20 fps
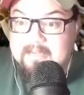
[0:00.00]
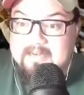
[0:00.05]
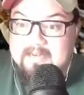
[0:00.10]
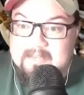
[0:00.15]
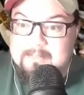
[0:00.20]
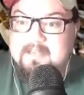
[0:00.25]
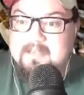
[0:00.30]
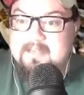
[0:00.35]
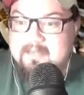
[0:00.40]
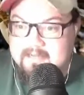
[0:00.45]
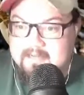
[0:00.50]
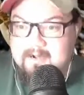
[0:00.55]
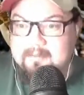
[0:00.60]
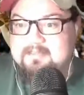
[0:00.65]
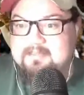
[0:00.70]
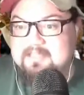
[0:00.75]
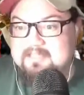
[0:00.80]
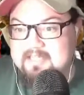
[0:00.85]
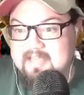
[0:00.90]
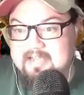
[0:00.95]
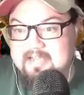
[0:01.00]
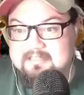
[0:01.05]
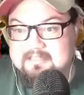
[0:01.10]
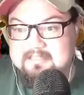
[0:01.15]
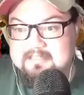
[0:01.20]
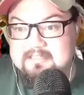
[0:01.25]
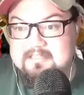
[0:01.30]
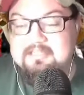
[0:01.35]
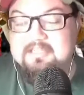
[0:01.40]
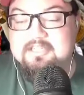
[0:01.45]
could come to the
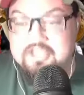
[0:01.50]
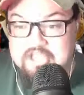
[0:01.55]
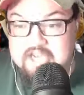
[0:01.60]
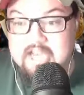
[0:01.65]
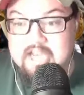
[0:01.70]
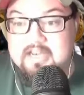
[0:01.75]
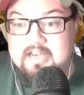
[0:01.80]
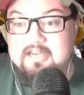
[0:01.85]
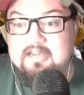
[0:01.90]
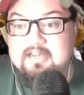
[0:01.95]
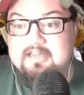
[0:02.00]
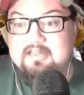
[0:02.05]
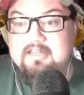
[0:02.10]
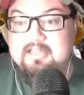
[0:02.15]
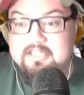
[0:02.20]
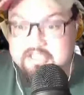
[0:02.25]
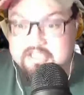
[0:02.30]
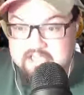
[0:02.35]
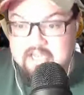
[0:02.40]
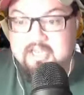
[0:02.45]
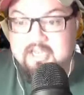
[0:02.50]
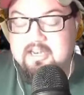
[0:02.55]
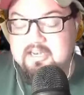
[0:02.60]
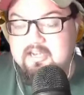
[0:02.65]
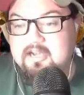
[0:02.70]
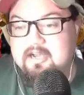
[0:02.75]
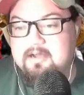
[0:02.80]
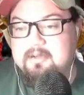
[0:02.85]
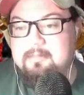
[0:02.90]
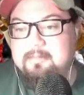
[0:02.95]
Texans. Legit could
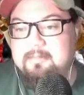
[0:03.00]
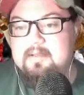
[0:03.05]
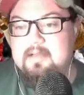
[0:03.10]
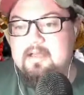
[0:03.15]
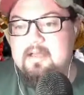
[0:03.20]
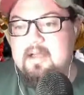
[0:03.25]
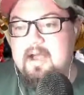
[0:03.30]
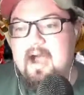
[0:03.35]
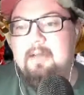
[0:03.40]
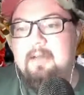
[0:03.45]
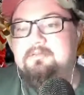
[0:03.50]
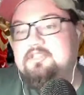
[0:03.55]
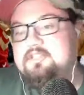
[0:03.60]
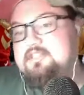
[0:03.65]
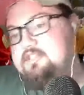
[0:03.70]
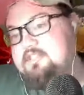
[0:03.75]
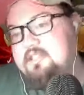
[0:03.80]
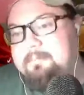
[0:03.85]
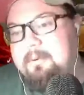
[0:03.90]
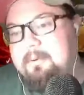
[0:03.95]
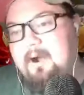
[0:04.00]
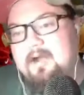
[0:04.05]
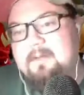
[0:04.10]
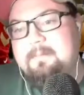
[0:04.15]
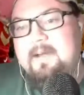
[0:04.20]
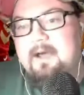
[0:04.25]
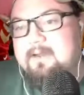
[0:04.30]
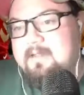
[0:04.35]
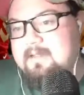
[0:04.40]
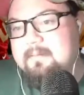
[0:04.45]
come. I'm just the part
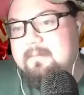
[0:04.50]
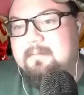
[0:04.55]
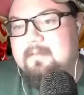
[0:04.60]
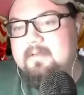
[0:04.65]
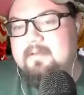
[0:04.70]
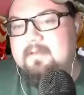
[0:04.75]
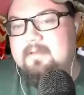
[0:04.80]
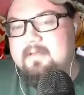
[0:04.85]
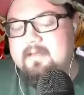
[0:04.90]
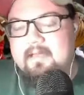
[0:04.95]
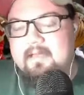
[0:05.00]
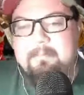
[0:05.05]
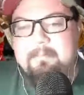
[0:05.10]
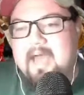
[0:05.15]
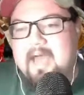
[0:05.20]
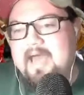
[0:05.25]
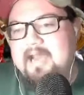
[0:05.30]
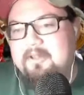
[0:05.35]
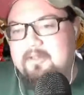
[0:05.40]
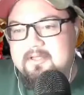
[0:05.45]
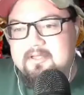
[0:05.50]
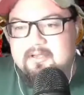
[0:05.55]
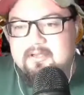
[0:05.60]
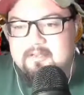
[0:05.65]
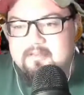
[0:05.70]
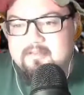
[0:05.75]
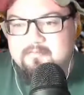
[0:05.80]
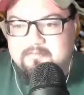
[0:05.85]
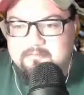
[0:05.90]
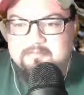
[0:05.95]
about him battling
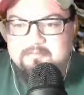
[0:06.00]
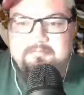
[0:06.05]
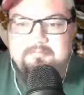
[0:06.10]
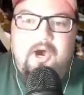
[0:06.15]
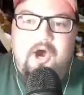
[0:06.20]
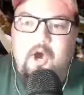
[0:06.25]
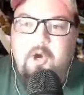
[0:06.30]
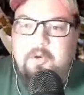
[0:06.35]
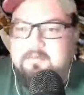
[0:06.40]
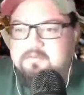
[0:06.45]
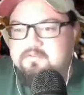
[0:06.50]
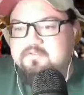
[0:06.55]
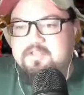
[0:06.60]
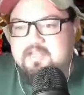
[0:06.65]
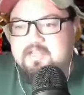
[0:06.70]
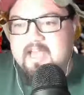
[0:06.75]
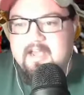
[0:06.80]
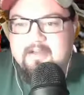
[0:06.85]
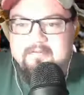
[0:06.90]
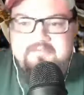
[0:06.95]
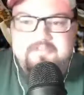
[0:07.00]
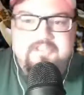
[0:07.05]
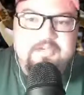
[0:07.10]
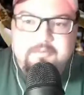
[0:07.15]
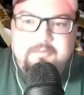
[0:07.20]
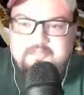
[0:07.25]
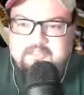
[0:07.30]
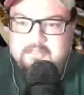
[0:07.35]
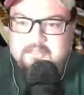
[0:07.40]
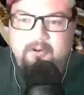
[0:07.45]
Mahomes for the AFC
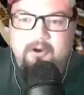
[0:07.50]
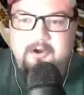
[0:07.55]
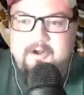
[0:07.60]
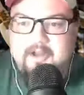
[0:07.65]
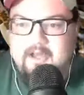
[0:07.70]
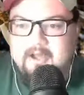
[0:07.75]
was the part